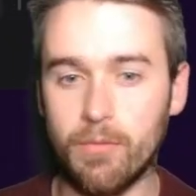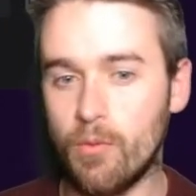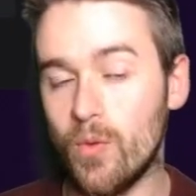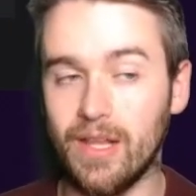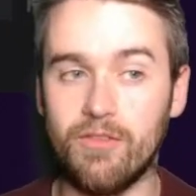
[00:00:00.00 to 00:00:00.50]
but
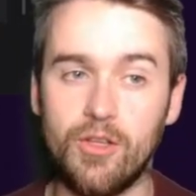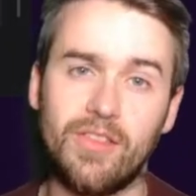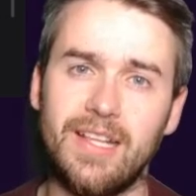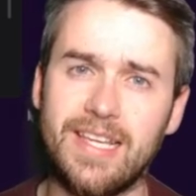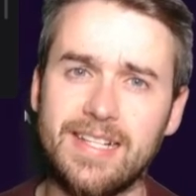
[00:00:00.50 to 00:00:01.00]
we will have a look at
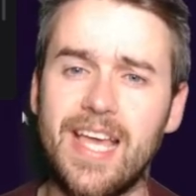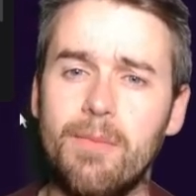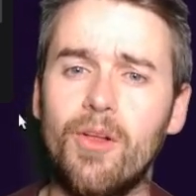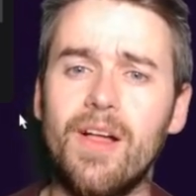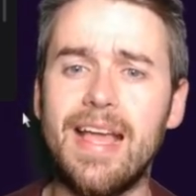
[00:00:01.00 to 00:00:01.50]
the league
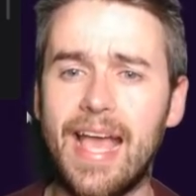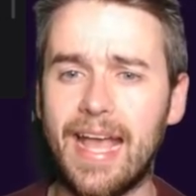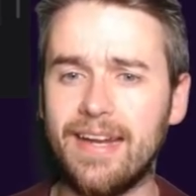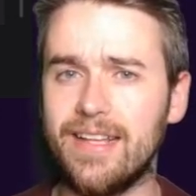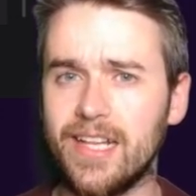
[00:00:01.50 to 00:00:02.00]
table
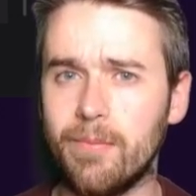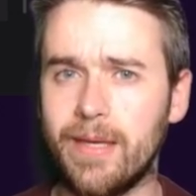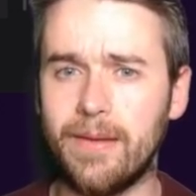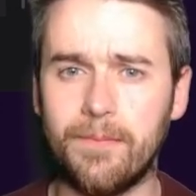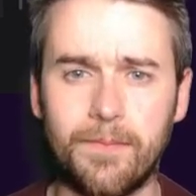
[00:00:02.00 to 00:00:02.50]
in a little bit.